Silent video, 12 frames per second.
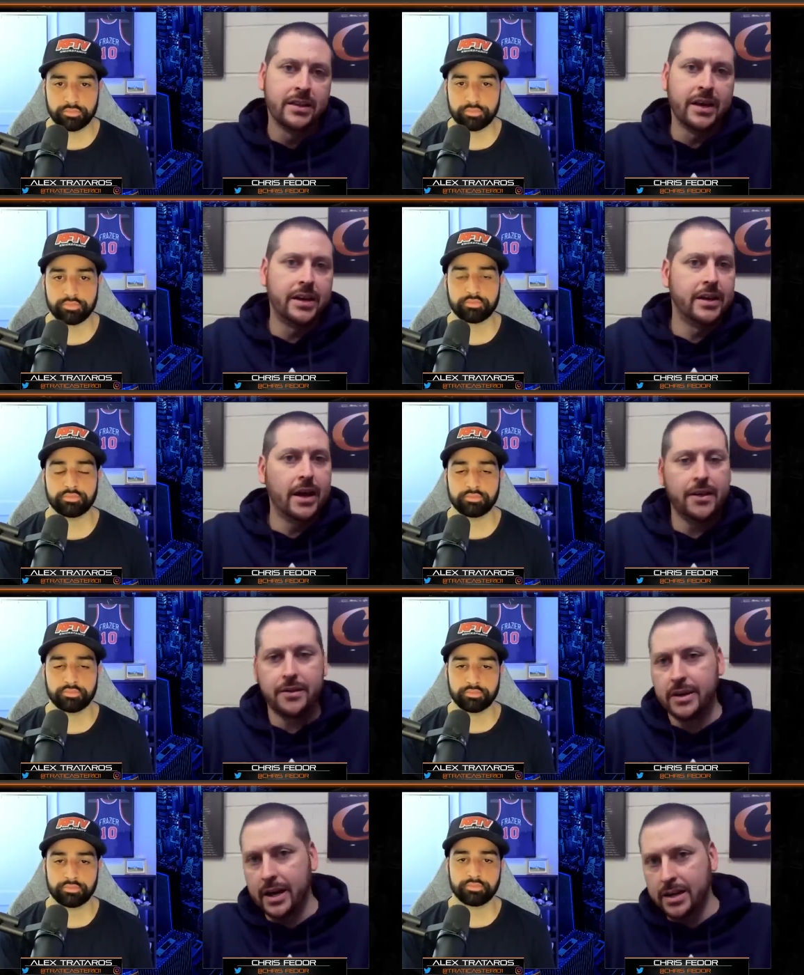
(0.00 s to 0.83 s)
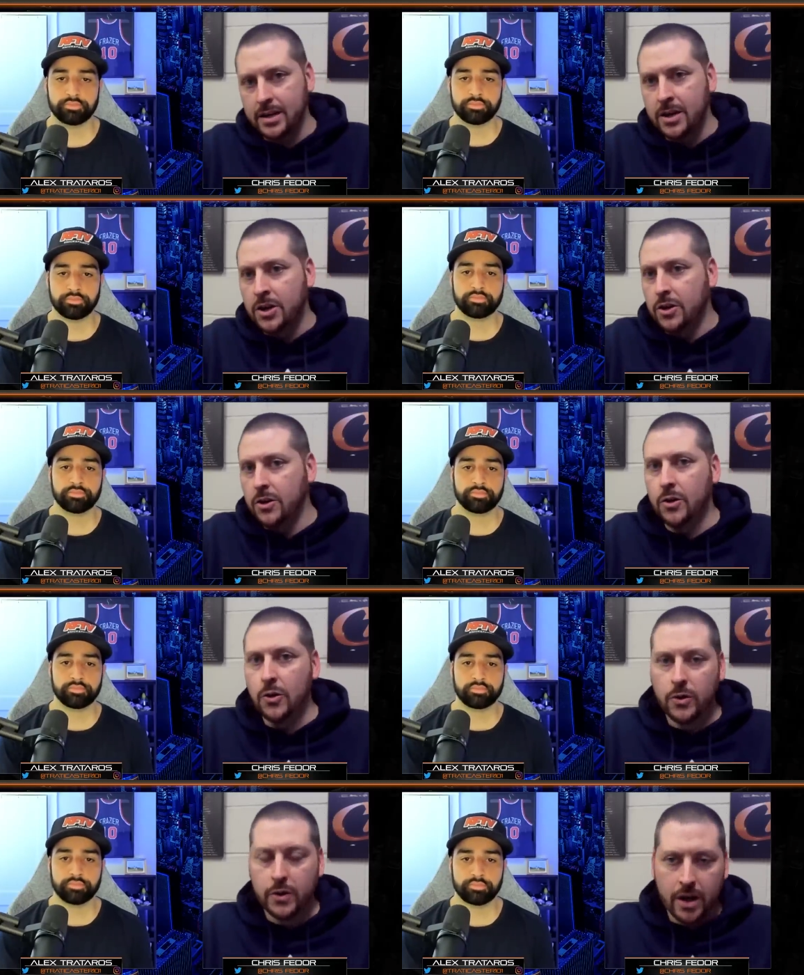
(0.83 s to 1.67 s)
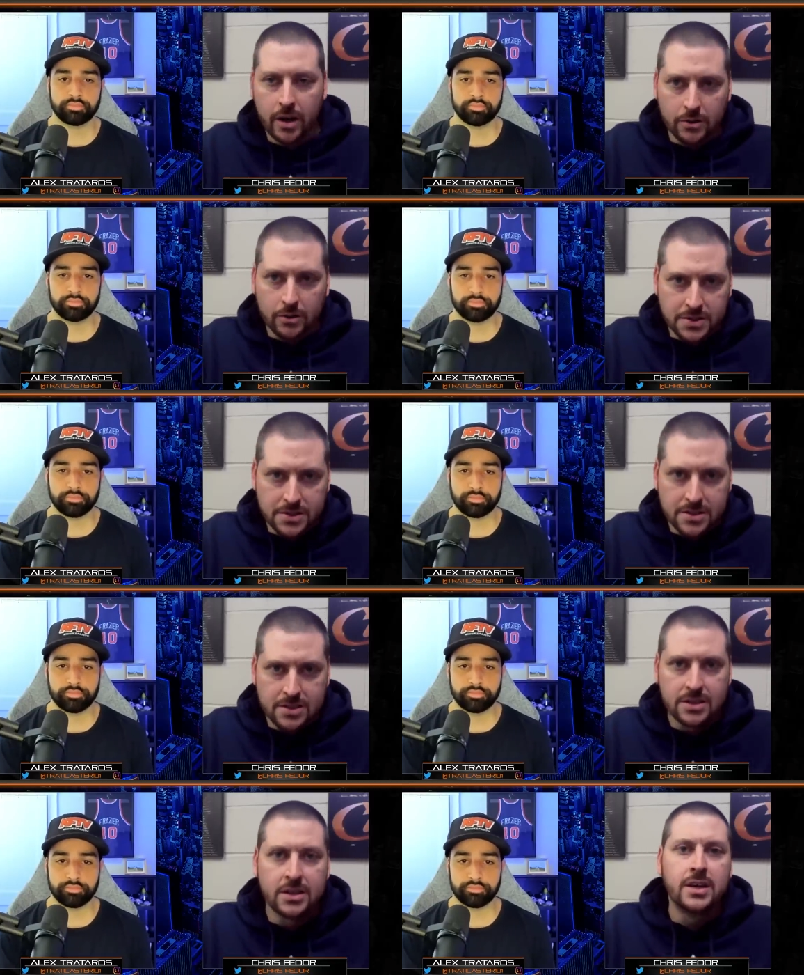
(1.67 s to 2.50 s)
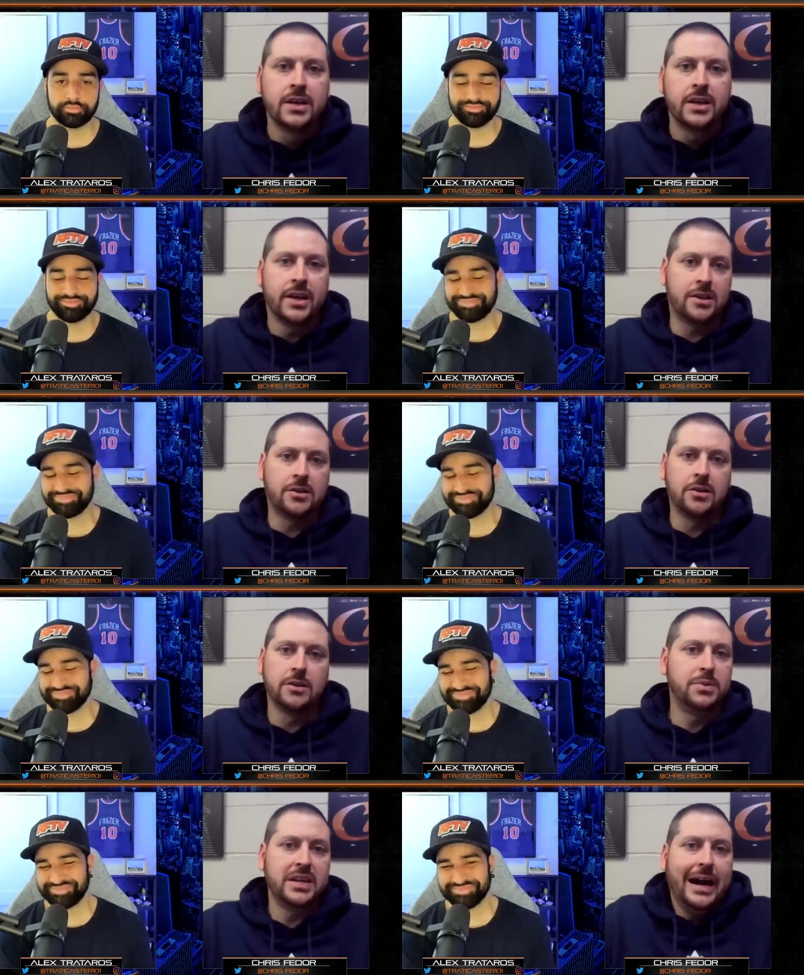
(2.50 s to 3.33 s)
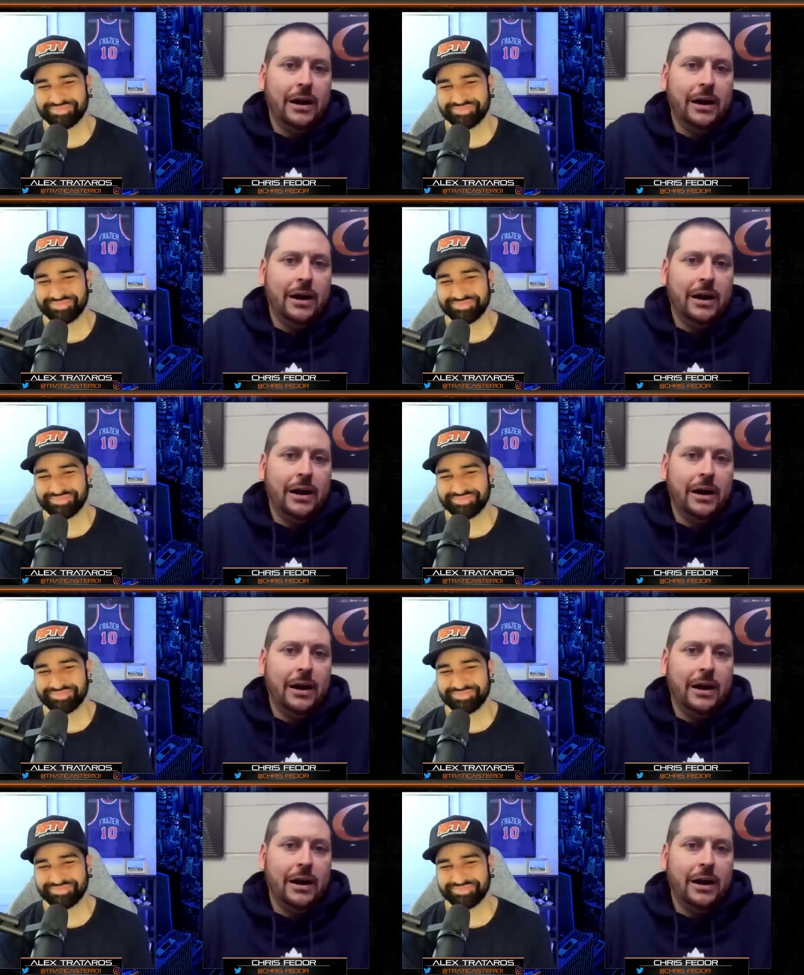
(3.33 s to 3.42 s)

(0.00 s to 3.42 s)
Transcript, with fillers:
Speaker 1: Then another night, who knows? It could be